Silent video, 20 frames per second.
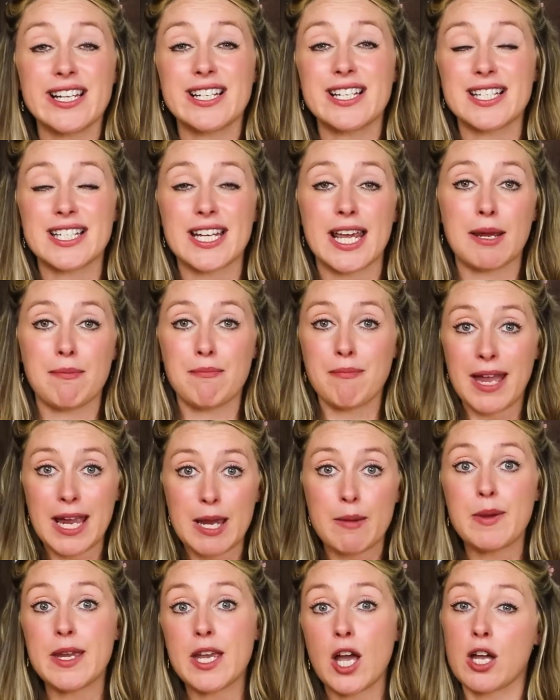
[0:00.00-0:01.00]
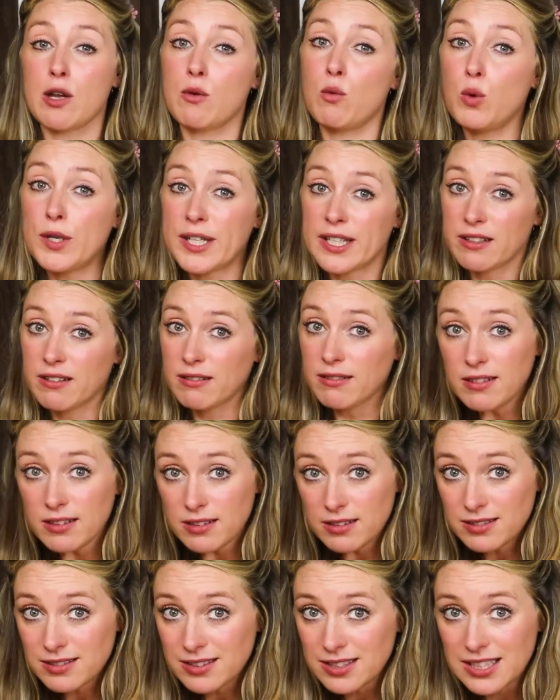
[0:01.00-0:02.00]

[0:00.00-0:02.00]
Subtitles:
to say, maybe I will,